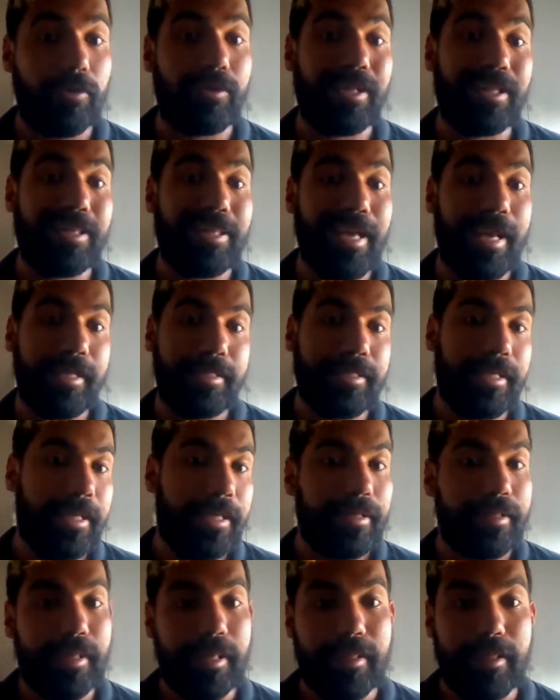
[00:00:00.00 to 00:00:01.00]
on the
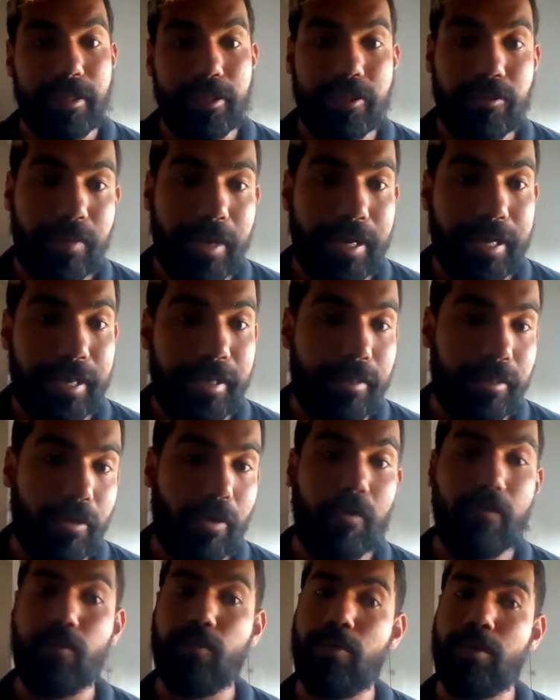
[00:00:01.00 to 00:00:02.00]
13th and the 20th
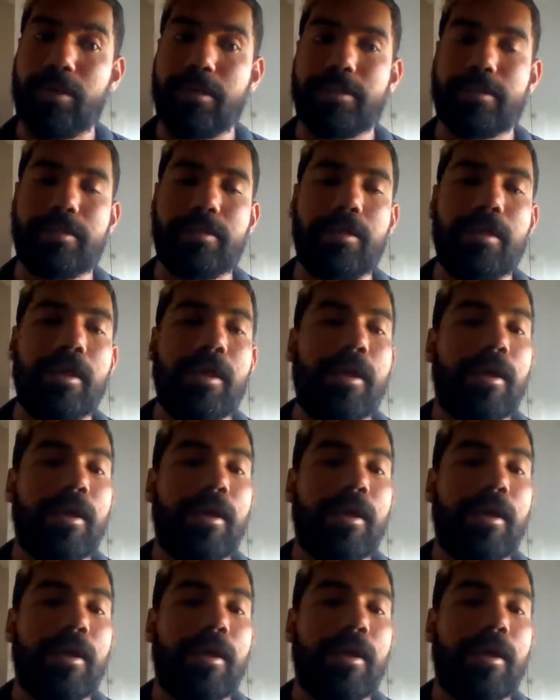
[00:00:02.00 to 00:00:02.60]
of August.